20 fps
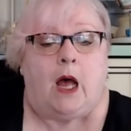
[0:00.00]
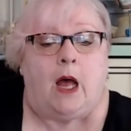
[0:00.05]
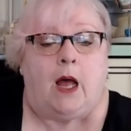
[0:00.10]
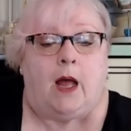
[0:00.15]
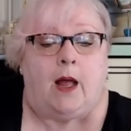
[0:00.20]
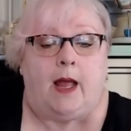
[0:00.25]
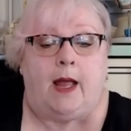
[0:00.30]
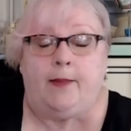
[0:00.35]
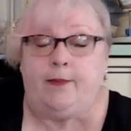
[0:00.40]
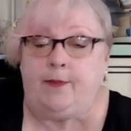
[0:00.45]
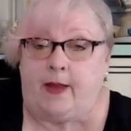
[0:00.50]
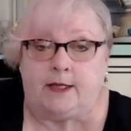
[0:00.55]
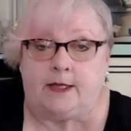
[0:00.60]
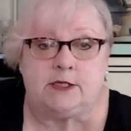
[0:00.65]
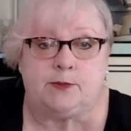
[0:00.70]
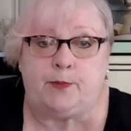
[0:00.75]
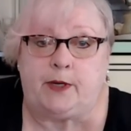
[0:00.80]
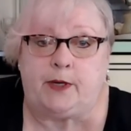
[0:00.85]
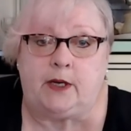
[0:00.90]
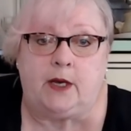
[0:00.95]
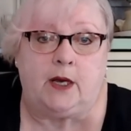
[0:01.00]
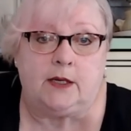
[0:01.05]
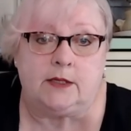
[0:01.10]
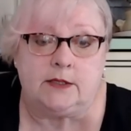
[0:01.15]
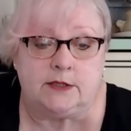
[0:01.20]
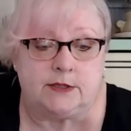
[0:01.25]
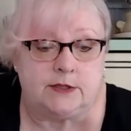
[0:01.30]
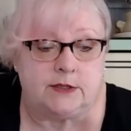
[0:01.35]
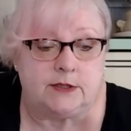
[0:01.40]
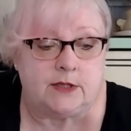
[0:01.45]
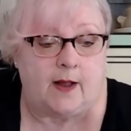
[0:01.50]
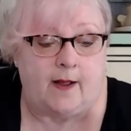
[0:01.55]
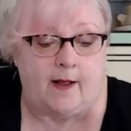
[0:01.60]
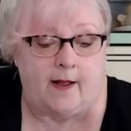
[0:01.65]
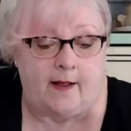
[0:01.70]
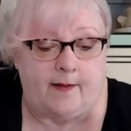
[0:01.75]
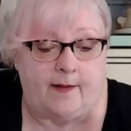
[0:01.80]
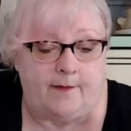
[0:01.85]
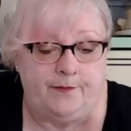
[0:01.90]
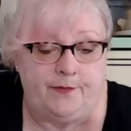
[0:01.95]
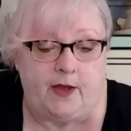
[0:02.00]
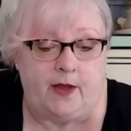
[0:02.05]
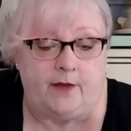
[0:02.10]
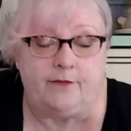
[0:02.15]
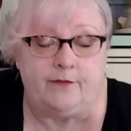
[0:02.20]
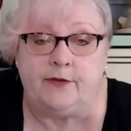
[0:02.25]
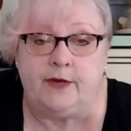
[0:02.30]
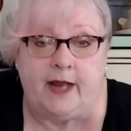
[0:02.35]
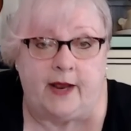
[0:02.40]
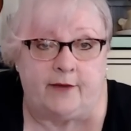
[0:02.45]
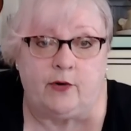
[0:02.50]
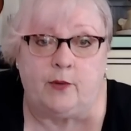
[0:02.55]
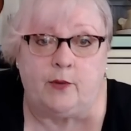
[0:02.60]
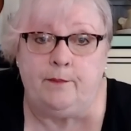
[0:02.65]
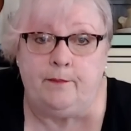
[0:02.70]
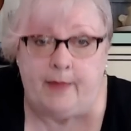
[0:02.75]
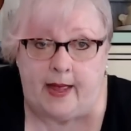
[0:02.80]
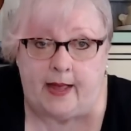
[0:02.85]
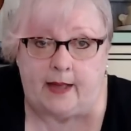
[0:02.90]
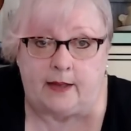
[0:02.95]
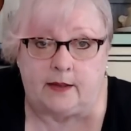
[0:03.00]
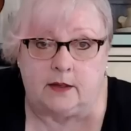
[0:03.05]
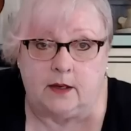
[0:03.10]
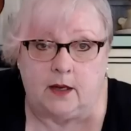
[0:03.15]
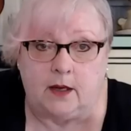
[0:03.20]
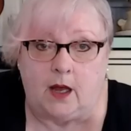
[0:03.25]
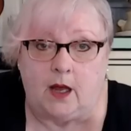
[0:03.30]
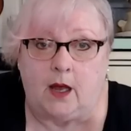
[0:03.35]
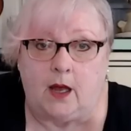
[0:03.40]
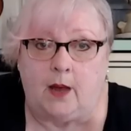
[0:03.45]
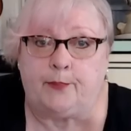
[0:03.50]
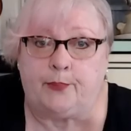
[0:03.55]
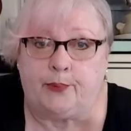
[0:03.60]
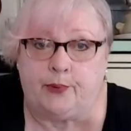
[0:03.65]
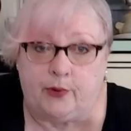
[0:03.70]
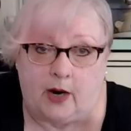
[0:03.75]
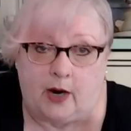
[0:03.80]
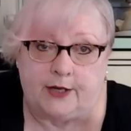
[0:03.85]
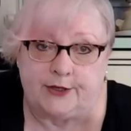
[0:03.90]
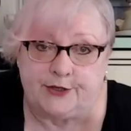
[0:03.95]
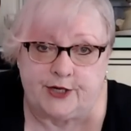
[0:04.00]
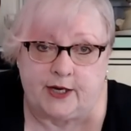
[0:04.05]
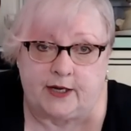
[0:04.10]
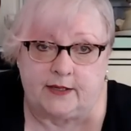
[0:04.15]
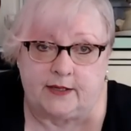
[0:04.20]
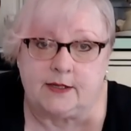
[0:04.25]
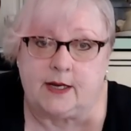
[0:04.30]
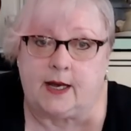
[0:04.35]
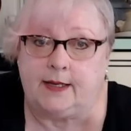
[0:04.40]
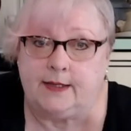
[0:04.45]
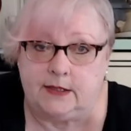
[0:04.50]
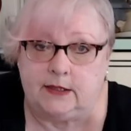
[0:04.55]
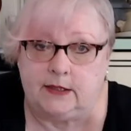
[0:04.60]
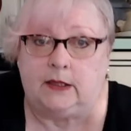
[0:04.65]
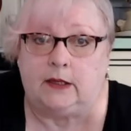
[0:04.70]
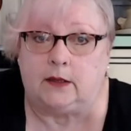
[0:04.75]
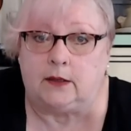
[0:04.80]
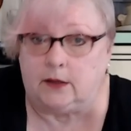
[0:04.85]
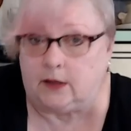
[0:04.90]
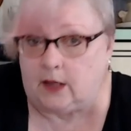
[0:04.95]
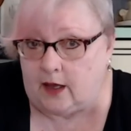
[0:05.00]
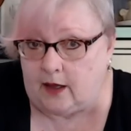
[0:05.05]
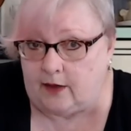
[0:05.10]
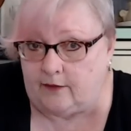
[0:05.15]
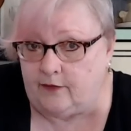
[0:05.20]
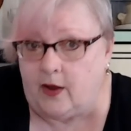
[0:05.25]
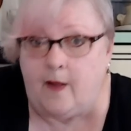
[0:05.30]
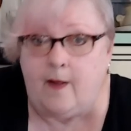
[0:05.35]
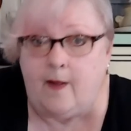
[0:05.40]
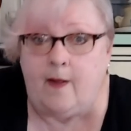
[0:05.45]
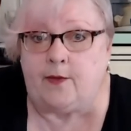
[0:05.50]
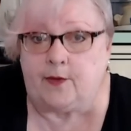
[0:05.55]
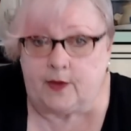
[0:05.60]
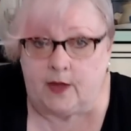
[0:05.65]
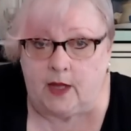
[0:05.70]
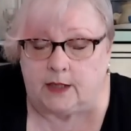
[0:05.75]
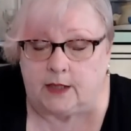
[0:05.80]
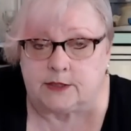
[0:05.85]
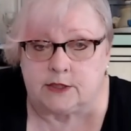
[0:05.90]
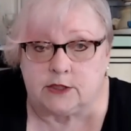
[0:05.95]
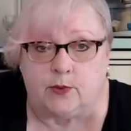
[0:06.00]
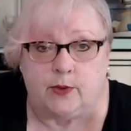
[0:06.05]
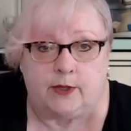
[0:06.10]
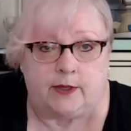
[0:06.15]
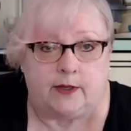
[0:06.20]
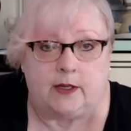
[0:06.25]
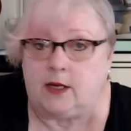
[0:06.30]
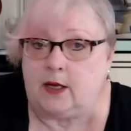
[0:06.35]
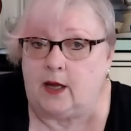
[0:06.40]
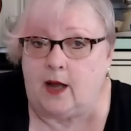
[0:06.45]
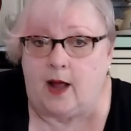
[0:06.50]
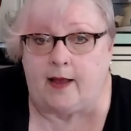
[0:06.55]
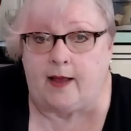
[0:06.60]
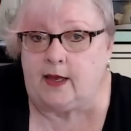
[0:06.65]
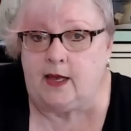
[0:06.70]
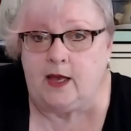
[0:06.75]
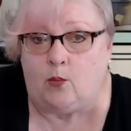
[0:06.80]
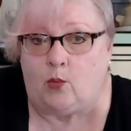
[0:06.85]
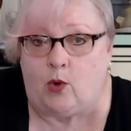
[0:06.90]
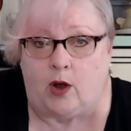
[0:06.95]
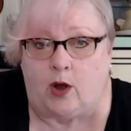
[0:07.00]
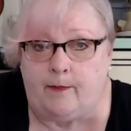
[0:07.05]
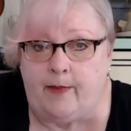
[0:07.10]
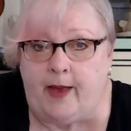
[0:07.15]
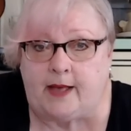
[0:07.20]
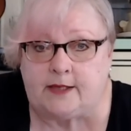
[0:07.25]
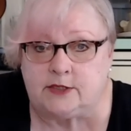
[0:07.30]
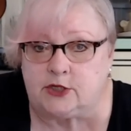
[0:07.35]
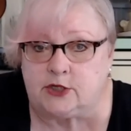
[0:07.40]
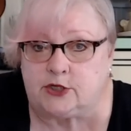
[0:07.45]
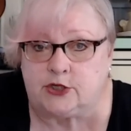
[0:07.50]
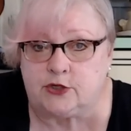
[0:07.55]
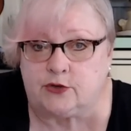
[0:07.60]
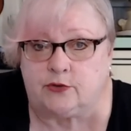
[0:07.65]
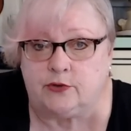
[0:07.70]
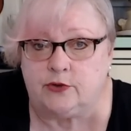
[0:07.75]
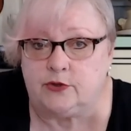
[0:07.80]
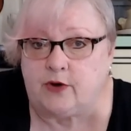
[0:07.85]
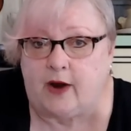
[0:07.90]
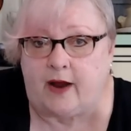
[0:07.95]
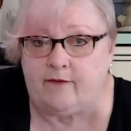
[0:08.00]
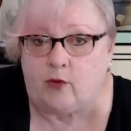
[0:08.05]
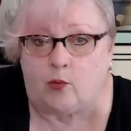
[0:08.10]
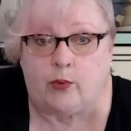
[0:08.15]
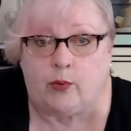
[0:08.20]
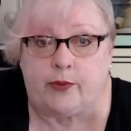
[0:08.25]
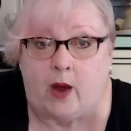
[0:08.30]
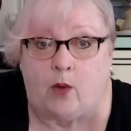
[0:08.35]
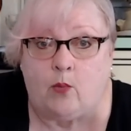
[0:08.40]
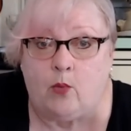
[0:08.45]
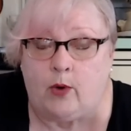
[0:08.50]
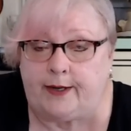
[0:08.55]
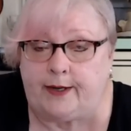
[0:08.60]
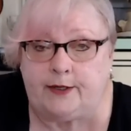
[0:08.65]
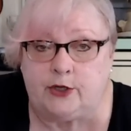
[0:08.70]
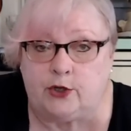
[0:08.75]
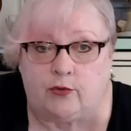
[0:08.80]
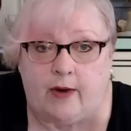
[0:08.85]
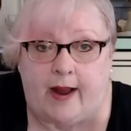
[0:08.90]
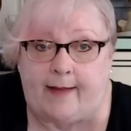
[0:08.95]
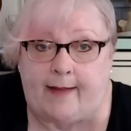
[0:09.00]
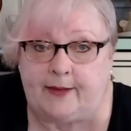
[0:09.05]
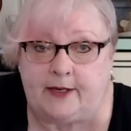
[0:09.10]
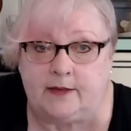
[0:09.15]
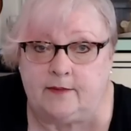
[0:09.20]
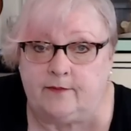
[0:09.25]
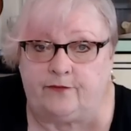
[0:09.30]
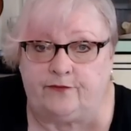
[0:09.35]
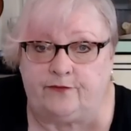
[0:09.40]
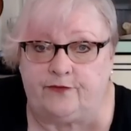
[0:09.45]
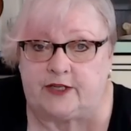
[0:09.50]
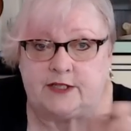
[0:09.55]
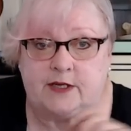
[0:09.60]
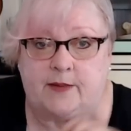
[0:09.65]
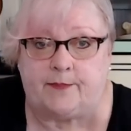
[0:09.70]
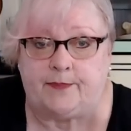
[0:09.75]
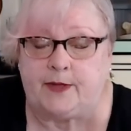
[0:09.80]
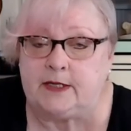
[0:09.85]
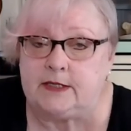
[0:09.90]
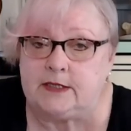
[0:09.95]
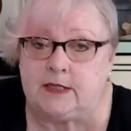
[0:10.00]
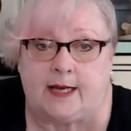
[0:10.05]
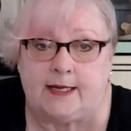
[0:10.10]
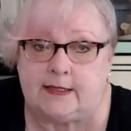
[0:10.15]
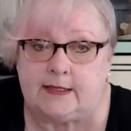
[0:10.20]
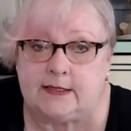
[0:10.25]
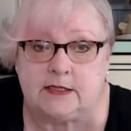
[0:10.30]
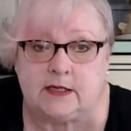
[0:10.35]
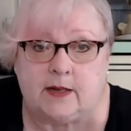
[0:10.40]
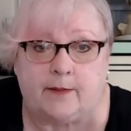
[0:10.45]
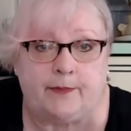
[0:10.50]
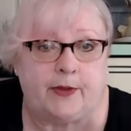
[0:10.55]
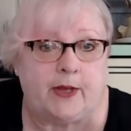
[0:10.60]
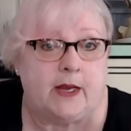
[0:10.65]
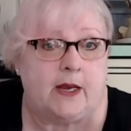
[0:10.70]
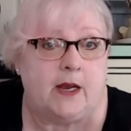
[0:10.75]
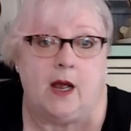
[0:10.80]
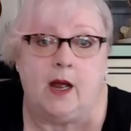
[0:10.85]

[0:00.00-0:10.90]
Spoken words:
And that's because I've never met a project I didn't love. Consequently, I can't walk past a screwdriver without wanting to grab it and fix something, tighten something.